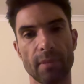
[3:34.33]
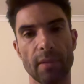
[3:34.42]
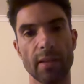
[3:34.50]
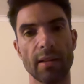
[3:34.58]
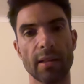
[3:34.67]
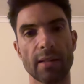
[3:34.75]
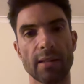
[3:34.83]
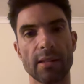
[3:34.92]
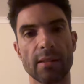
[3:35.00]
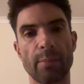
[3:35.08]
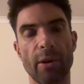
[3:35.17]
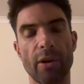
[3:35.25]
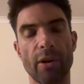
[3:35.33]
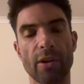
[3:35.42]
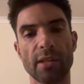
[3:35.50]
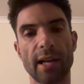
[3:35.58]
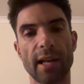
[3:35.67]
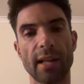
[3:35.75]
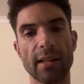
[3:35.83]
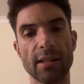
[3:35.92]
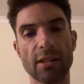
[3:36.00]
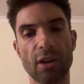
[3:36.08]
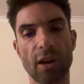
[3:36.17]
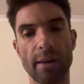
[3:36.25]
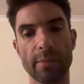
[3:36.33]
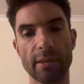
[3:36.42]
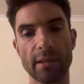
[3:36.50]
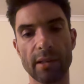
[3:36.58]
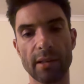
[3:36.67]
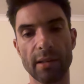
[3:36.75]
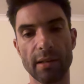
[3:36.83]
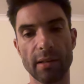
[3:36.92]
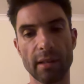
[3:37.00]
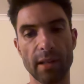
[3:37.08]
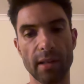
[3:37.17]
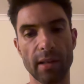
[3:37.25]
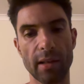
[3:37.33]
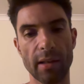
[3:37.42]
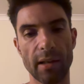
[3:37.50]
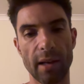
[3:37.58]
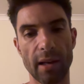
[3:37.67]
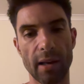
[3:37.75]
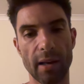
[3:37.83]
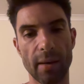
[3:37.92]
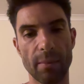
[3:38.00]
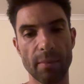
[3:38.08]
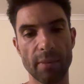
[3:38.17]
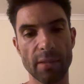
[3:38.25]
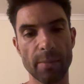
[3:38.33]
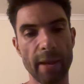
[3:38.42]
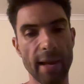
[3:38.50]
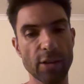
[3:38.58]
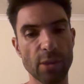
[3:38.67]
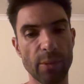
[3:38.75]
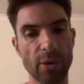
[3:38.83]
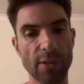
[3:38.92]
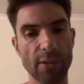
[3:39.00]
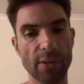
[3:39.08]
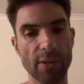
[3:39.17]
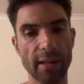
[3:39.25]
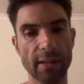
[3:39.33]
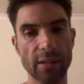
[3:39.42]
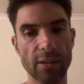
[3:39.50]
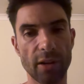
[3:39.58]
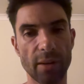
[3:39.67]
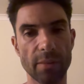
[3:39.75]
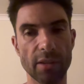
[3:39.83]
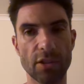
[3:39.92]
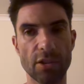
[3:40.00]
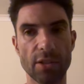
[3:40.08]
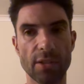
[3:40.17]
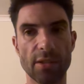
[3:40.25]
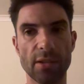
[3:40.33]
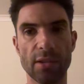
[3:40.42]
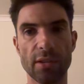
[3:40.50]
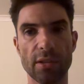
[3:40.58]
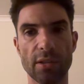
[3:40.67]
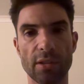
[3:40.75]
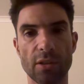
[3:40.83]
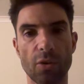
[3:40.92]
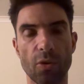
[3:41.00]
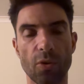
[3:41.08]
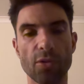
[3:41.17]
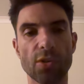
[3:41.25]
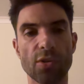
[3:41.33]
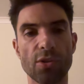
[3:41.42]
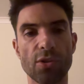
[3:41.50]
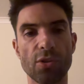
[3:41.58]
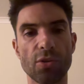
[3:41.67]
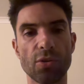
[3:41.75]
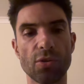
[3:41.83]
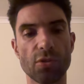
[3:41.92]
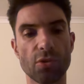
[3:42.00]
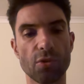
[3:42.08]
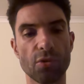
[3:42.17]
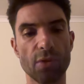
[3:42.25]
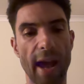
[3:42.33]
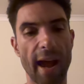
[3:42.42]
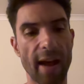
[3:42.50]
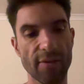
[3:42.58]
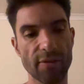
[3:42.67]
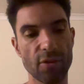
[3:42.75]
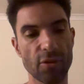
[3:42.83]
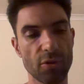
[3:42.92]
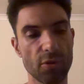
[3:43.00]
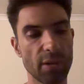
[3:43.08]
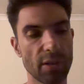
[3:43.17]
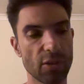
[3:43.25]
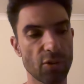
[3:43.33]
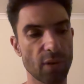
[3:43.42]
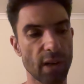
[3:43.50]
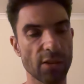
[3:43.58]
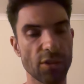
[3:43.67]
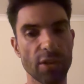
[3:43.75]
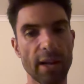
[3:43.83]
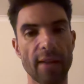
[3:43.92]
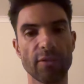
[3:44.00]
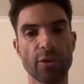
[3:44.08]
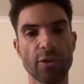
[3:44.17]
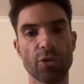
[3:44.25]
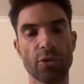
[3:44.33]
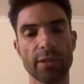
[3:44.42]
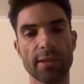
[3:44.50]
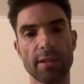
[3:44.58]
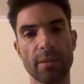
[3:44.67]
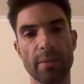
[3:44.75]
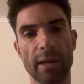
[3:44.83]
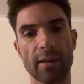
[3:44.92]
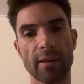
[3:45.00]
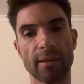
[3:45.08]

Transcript: That there's this personality type that, um, this magic personality type that just causes you to have to do these drugs and you have no choice in the matter